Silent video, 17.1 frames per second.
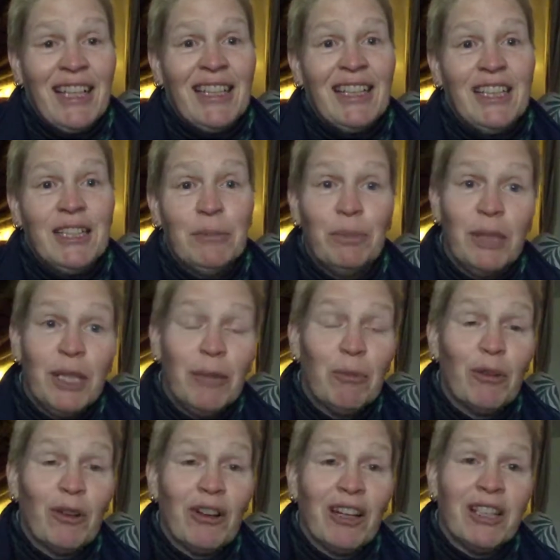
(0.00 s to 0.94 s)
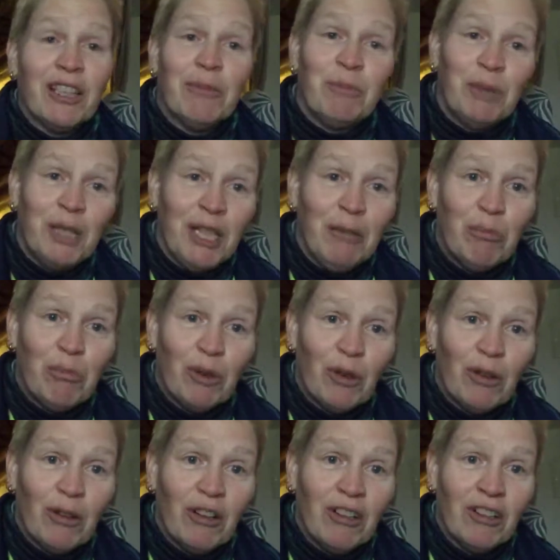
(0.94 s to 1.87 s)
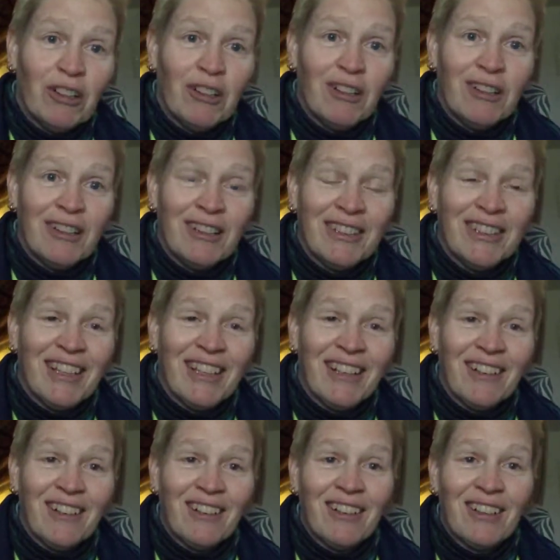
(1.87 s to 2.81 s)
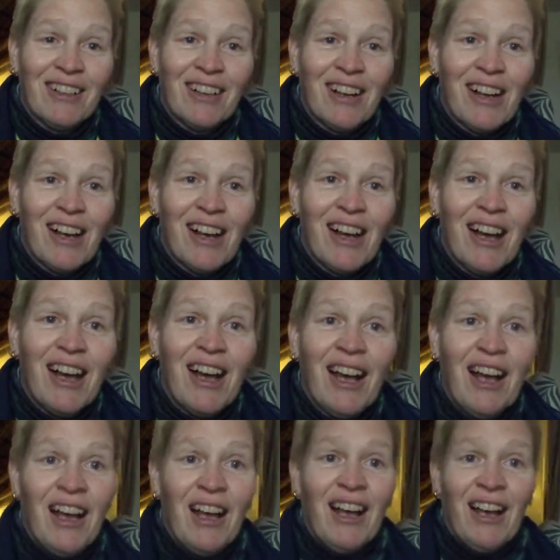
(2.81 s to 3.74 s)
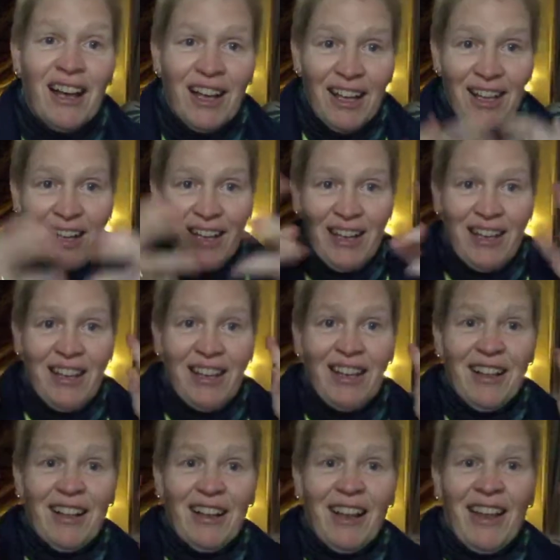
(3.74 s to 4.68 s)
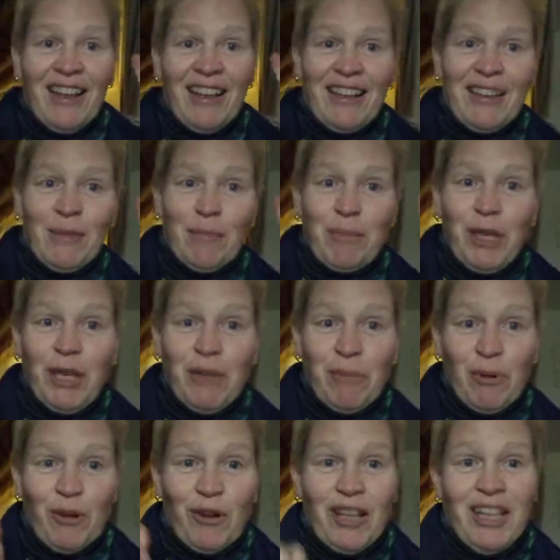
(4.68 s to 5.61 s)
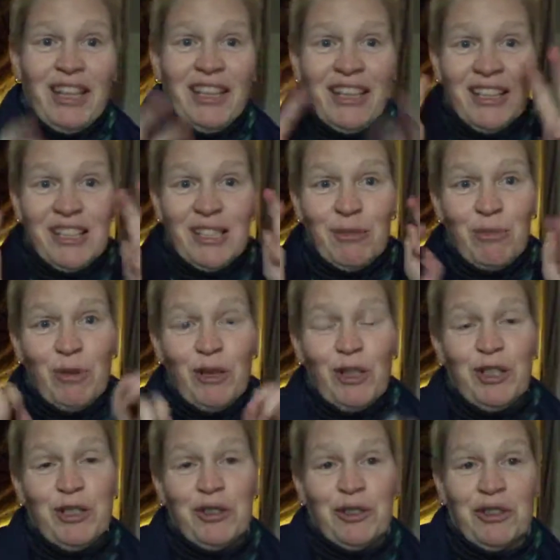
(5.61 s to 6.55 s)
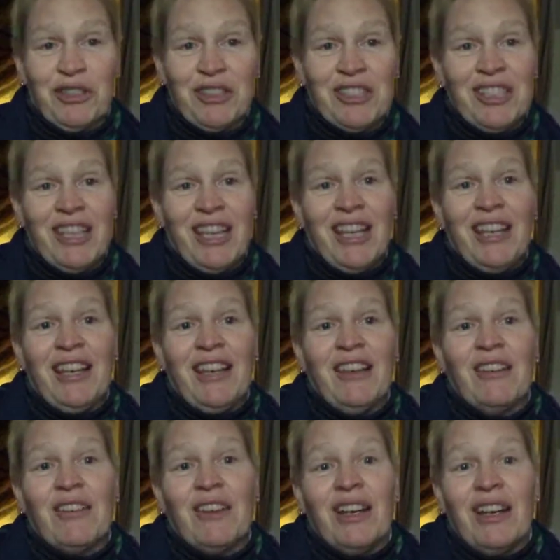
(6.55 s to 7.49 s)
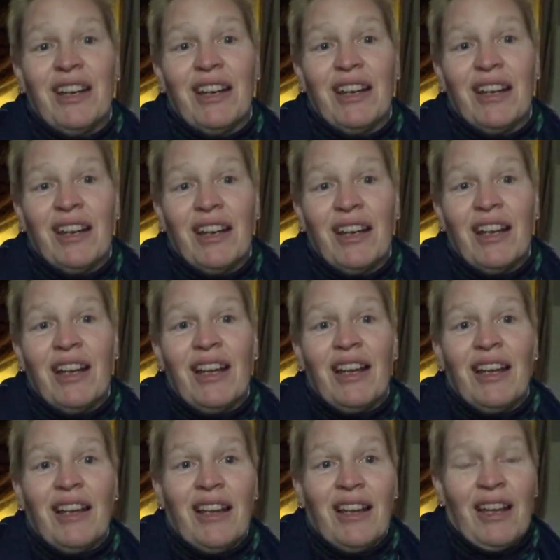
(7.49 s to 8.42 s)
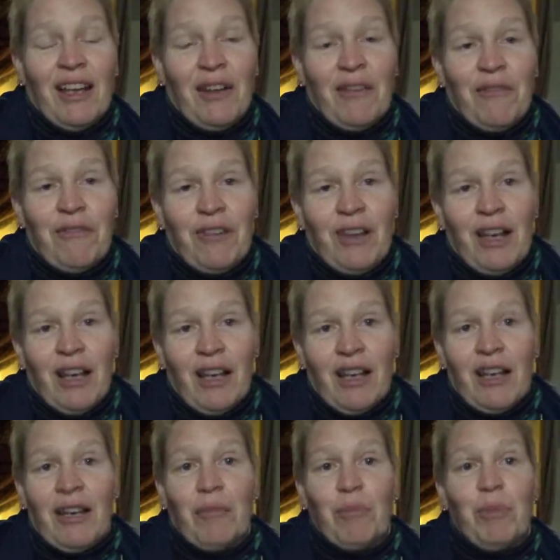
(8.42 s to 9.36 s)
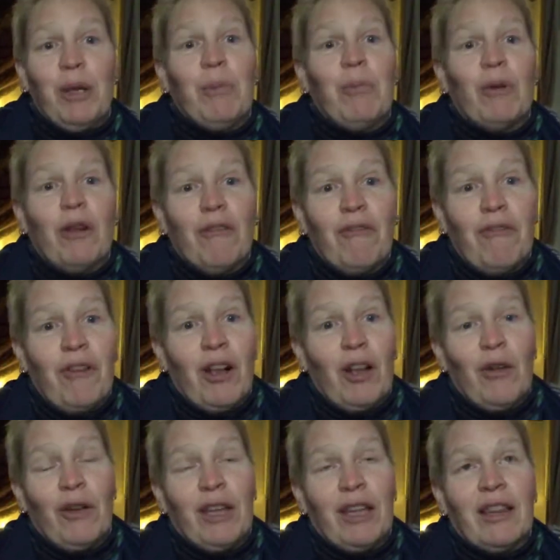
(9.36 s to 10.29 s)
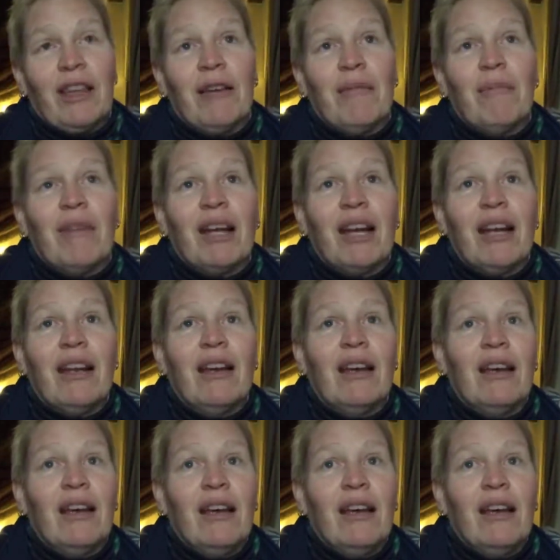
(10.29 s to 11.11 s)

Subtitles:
These people are the people that are like the people in the spiritual scene here in Finland, and people are following them, and